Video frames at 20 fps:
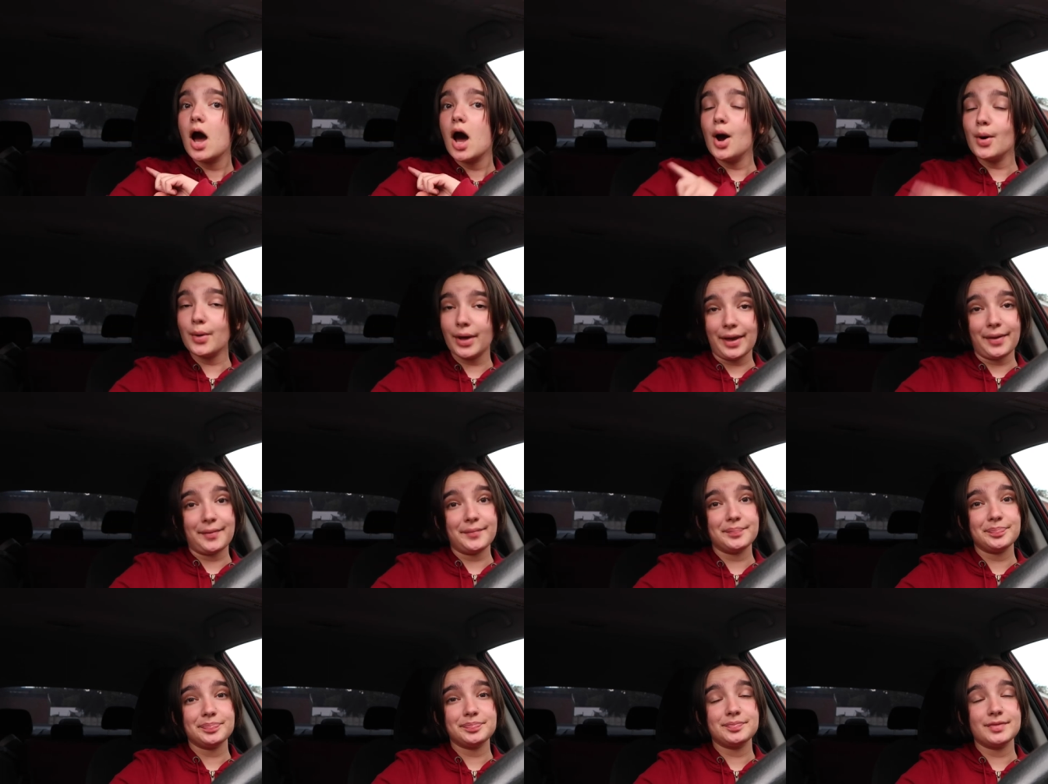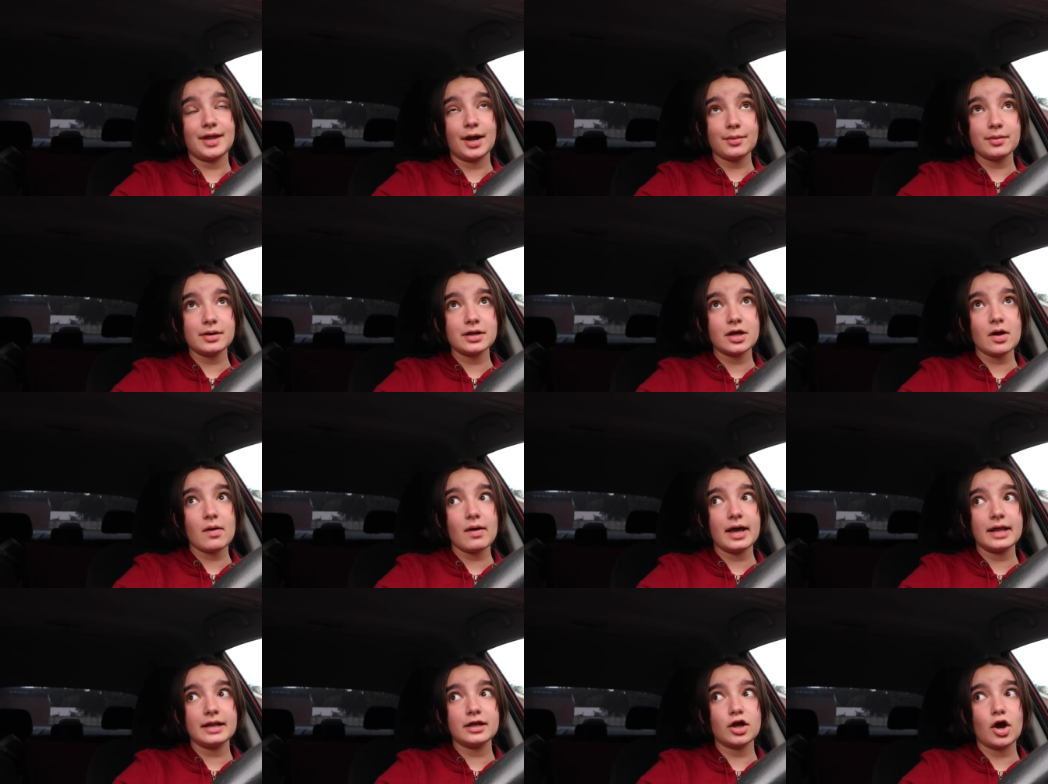Okay, now we're gonna go
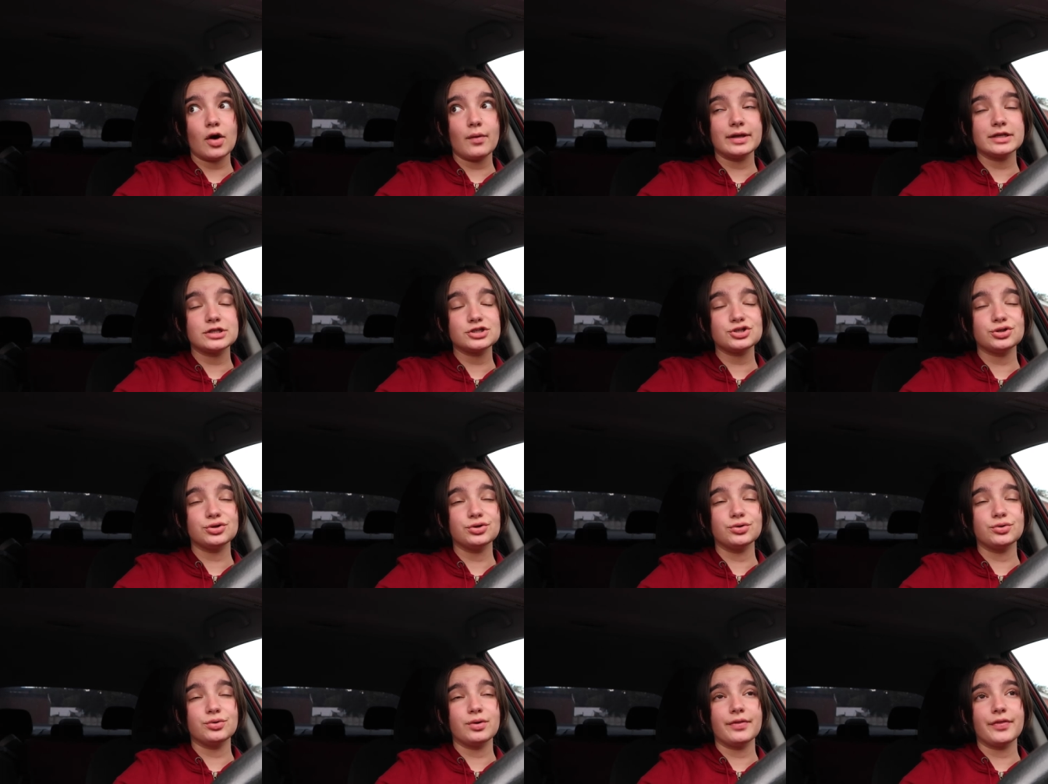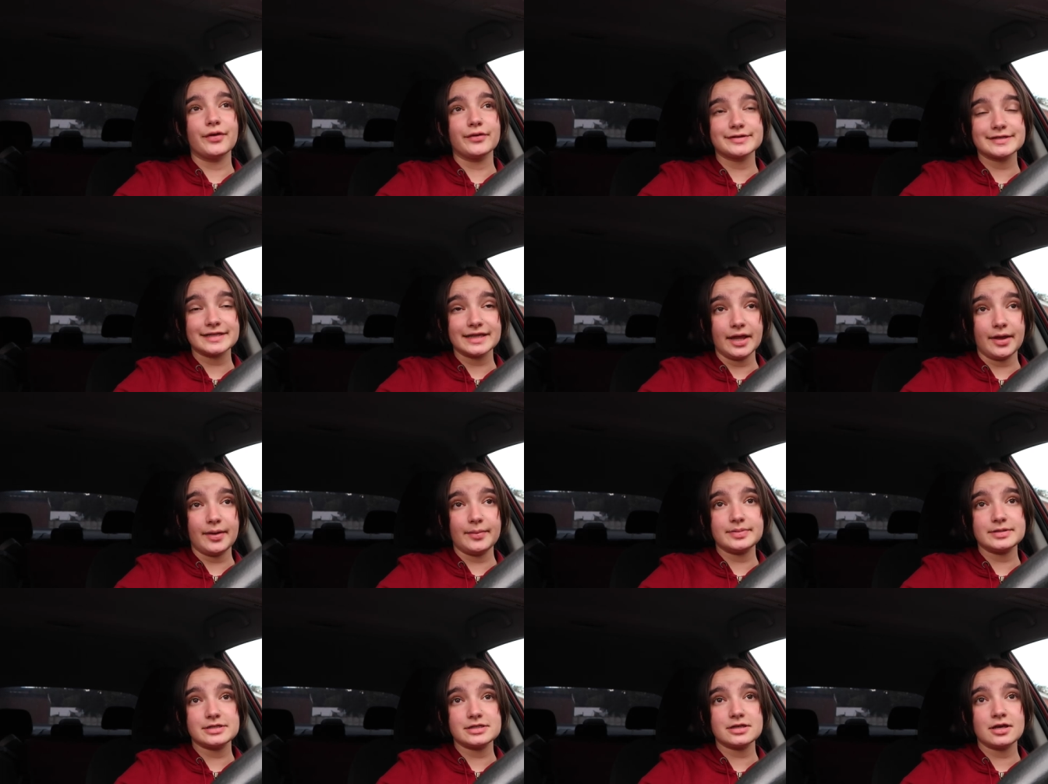ahead and go into those
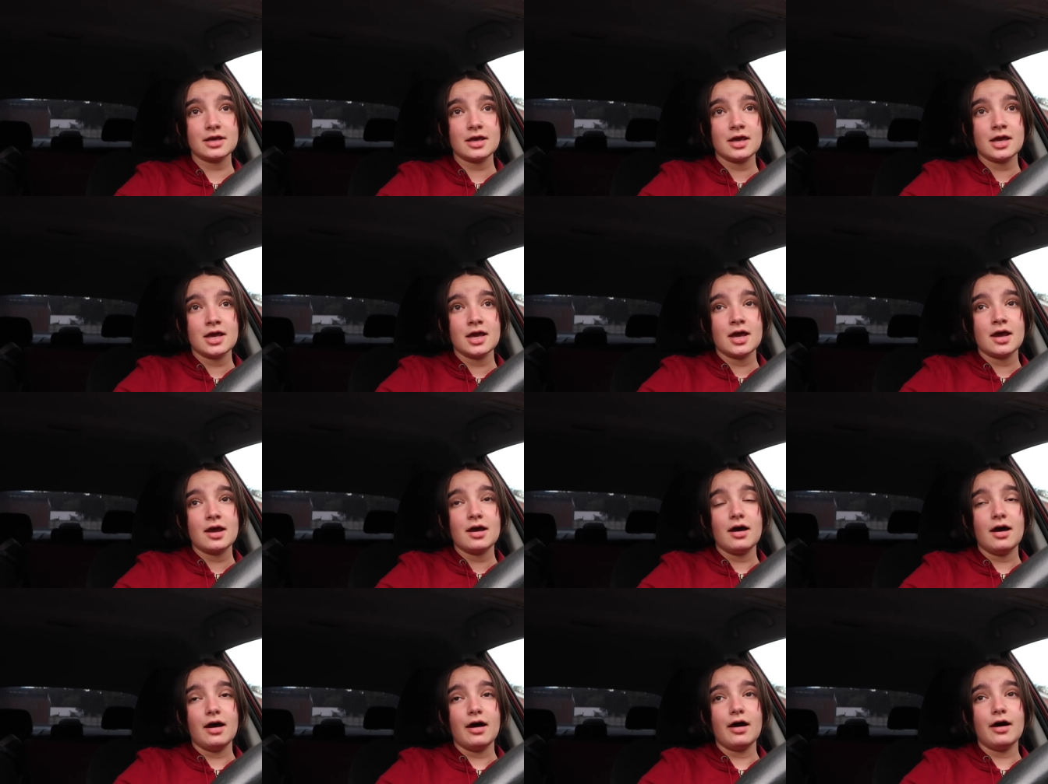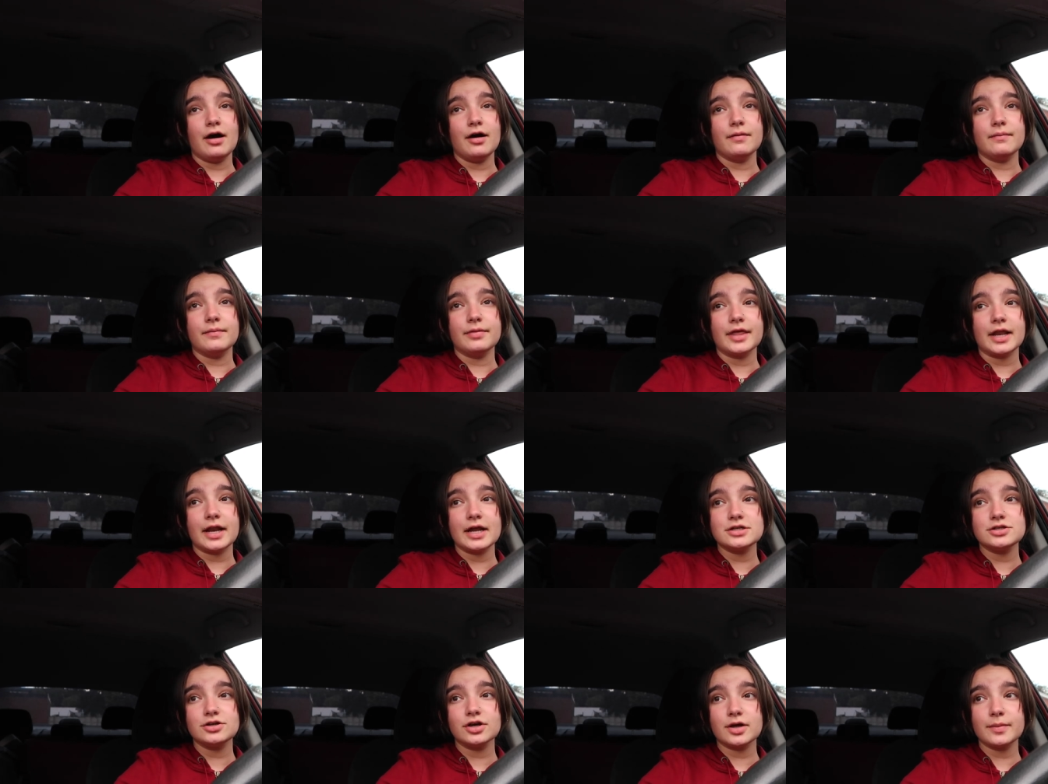clips um, that
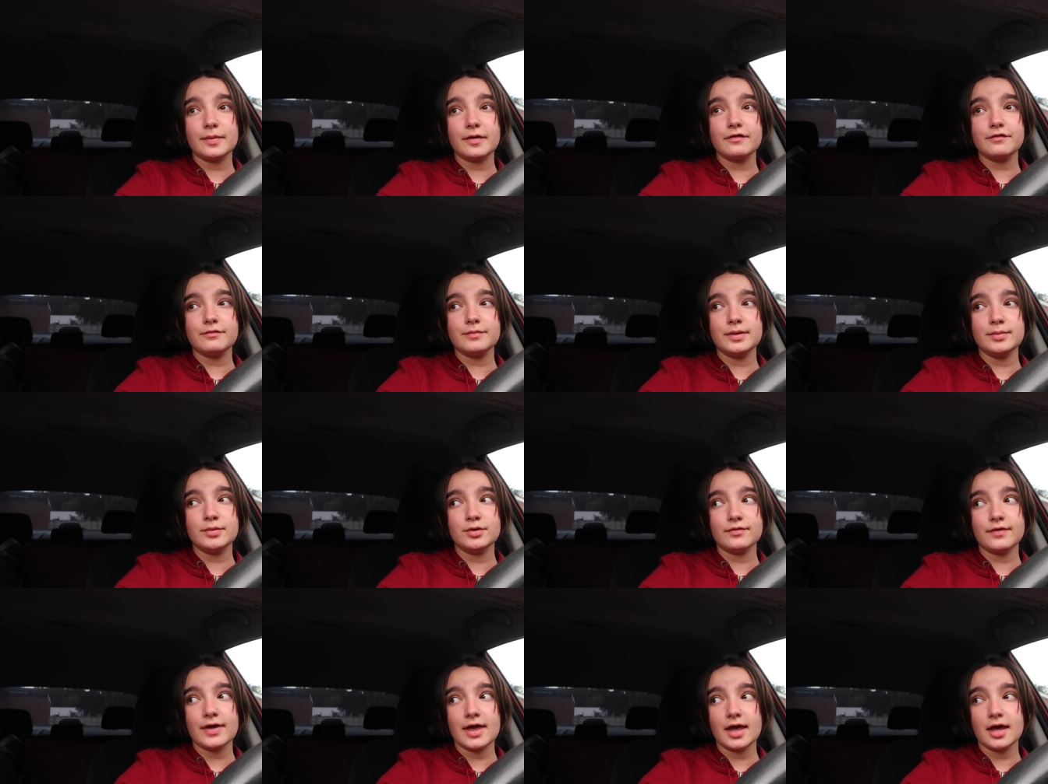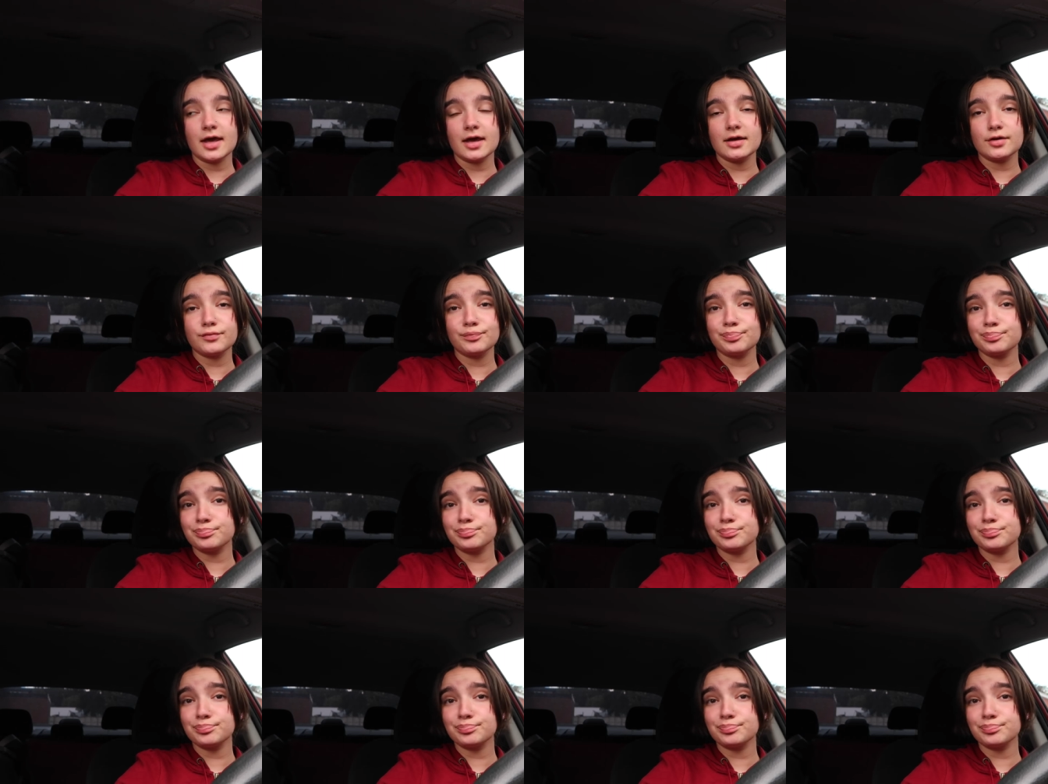I took above me moving.